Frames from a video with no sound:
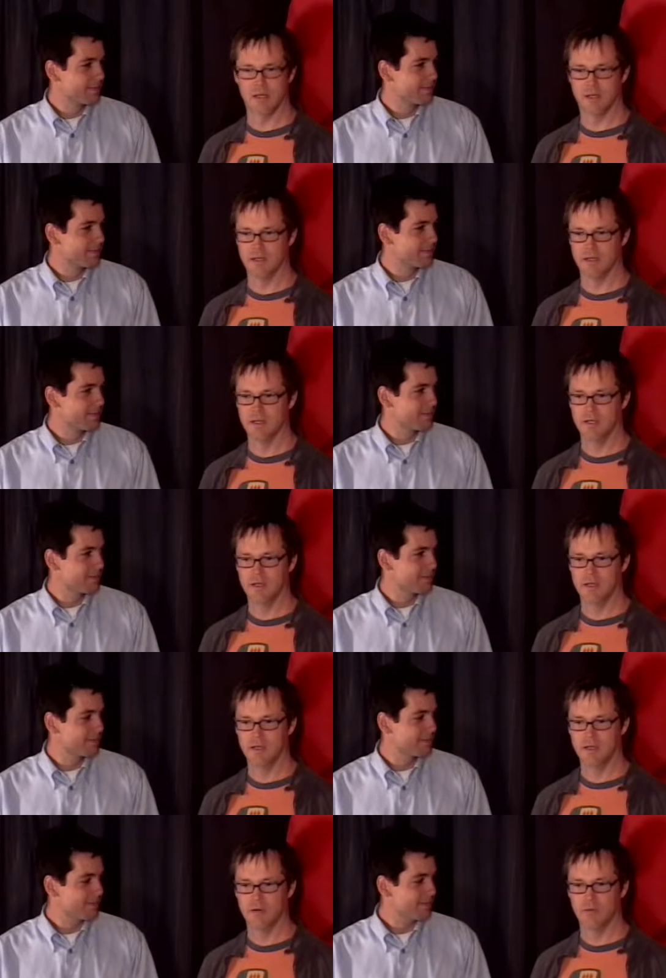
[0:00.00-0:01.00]
Speaker 1: uh,
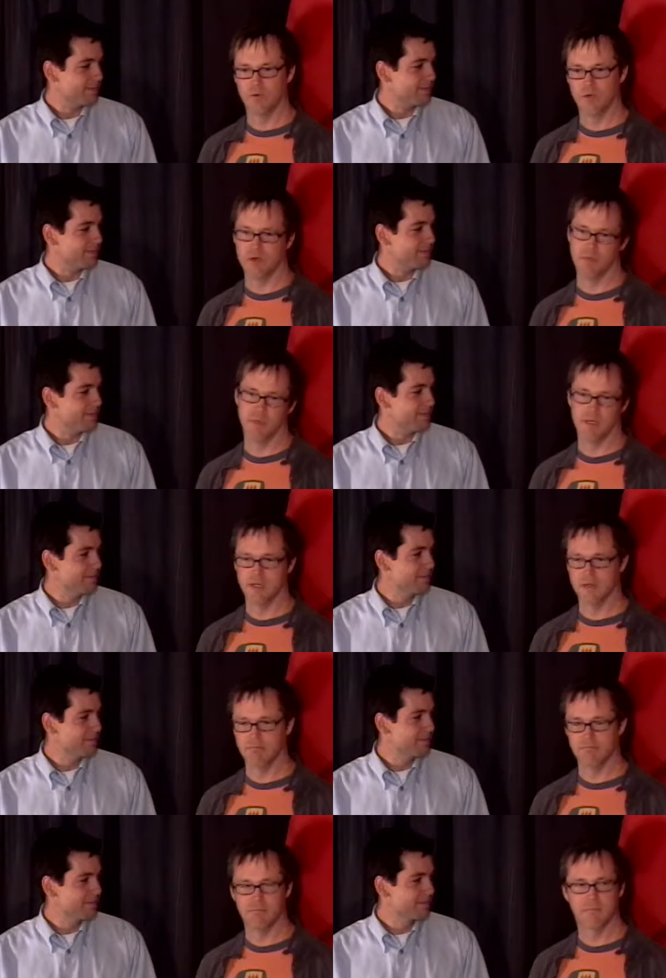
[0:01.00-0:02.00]
we're hoping
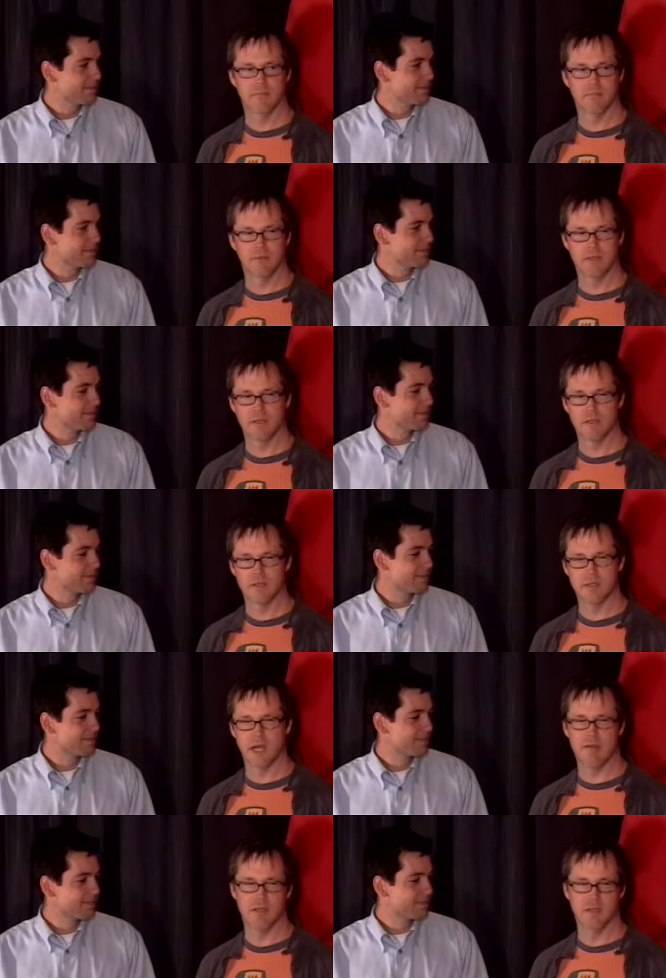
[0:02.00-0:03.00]
to
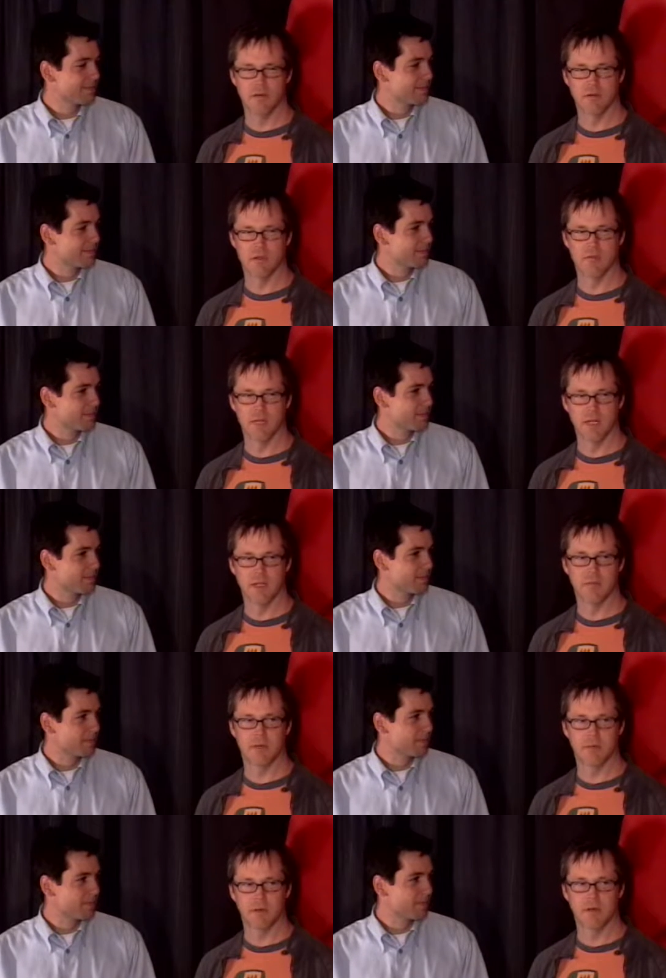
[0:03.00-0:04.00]
dive into a little bit at the
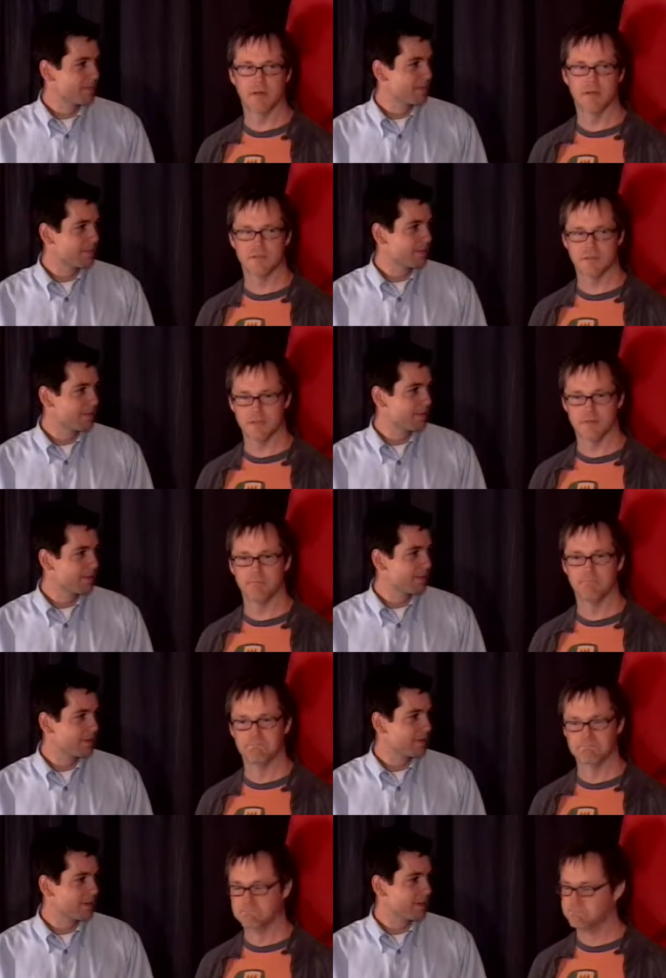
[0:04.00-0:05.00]
paper. Okay. So.
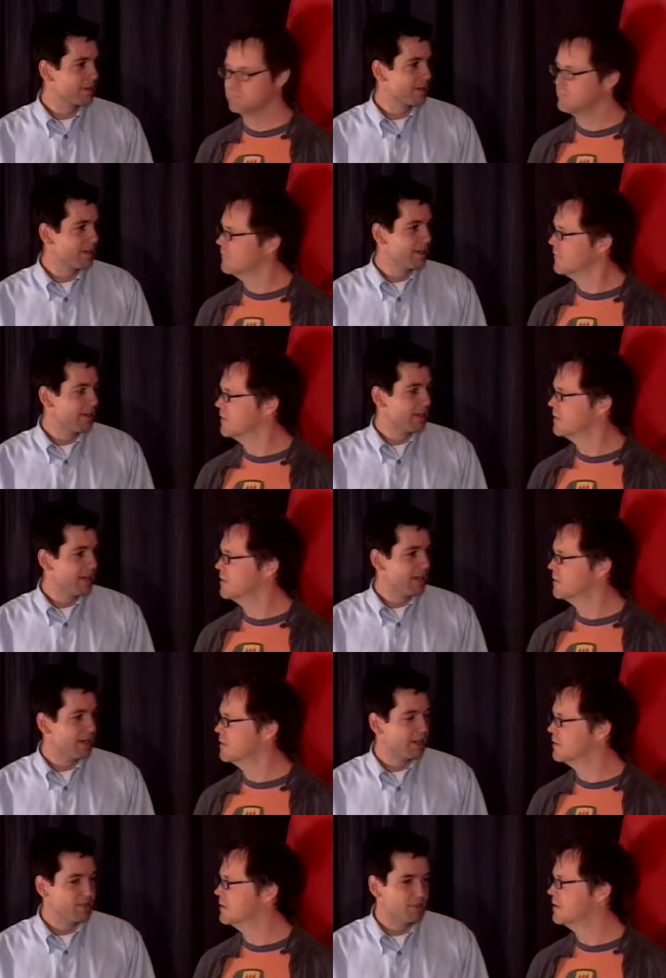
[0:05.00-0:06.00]

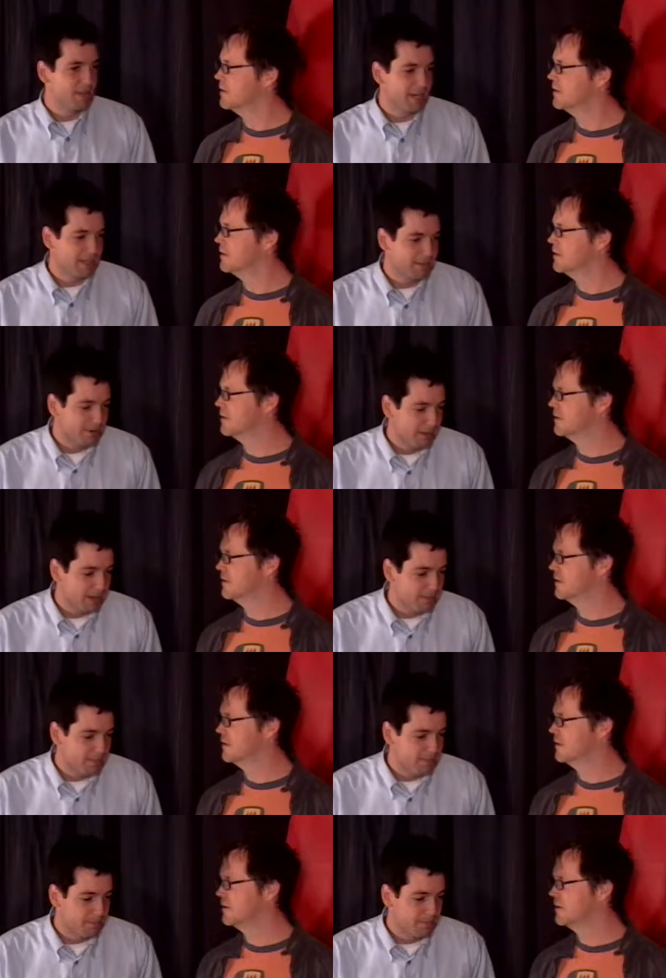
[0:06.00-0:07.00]
Speaker 2: As for me, I,
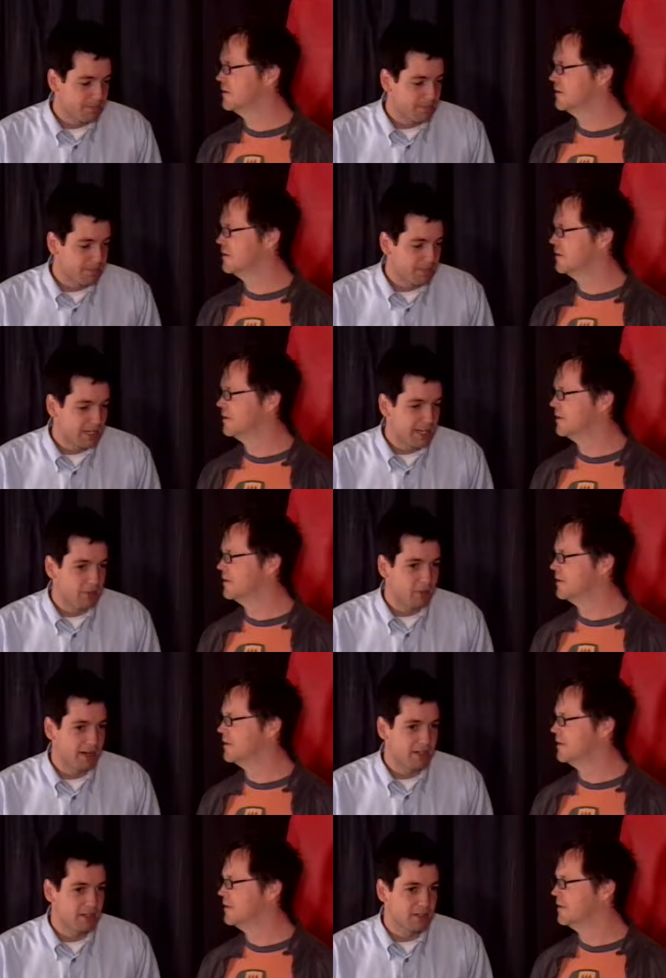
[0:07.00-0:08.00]
am the tech
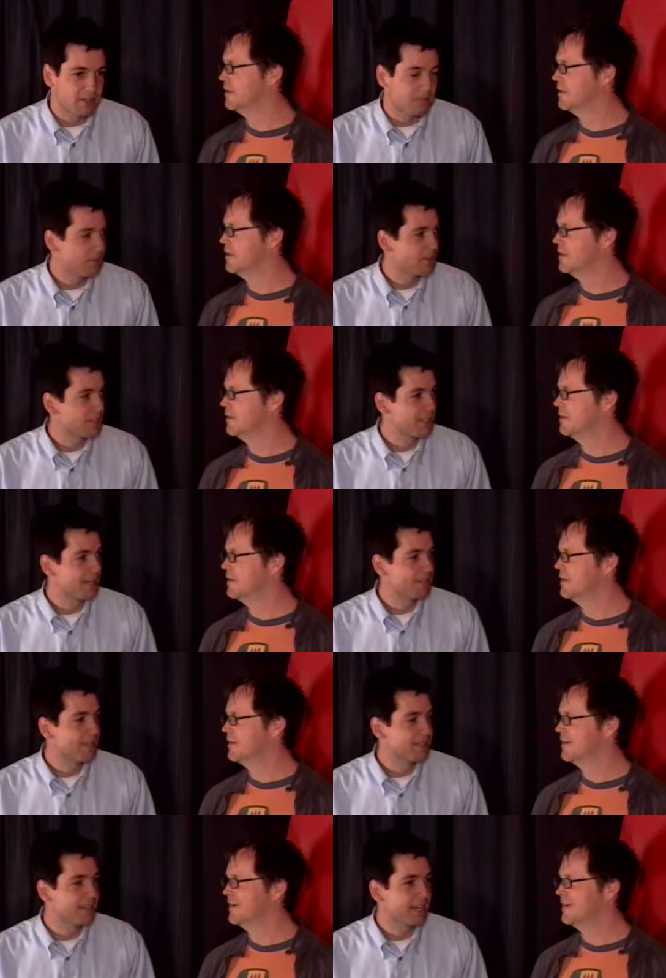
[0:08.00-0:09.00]
writer, though personally I'm
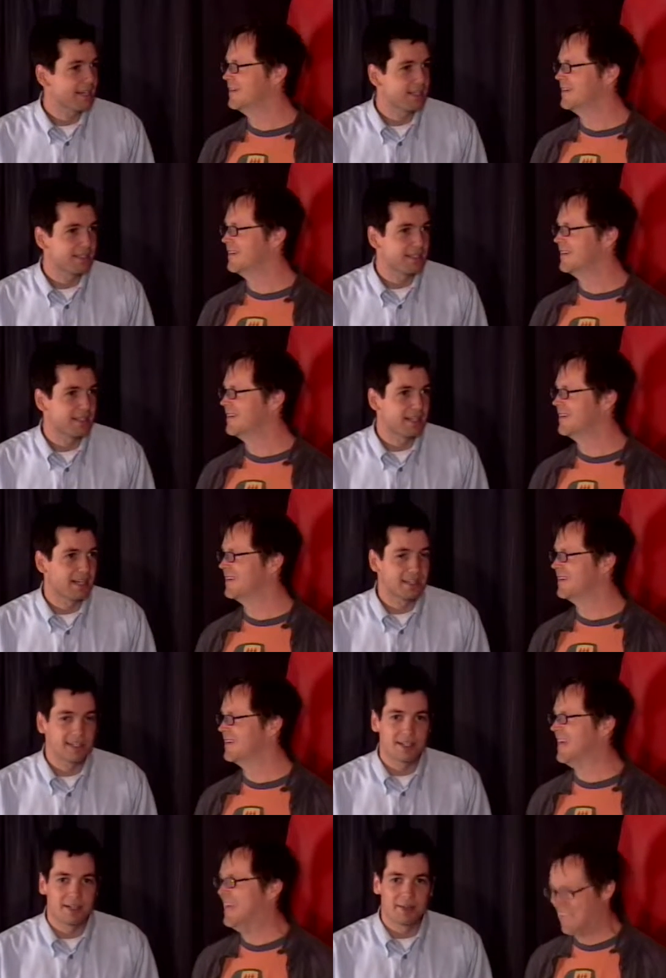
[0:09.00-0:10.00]
non-technical. Uh,